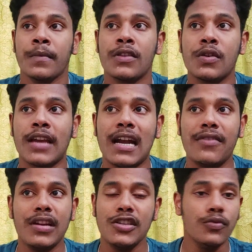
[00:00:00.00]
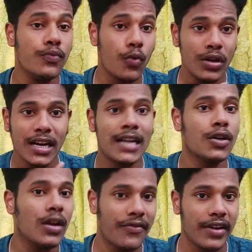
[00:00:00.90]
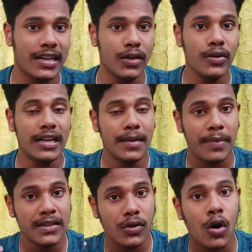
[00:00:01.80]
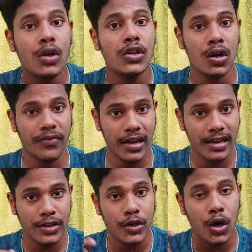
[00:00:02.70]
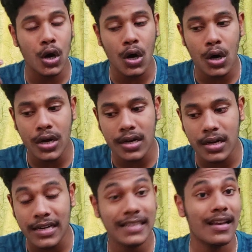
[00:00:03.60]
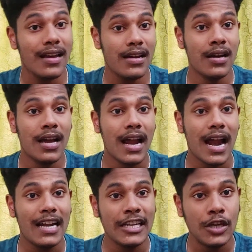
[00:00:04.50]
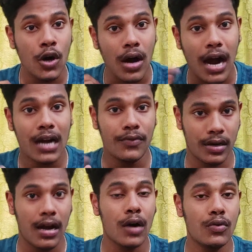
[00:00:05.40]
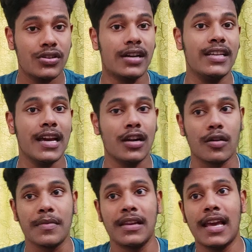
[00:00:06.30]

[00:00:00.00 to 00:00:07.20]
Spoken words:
So cadaver issue won't at all affect you. It depends on your will, your desire and your hard work, how to study anatomy.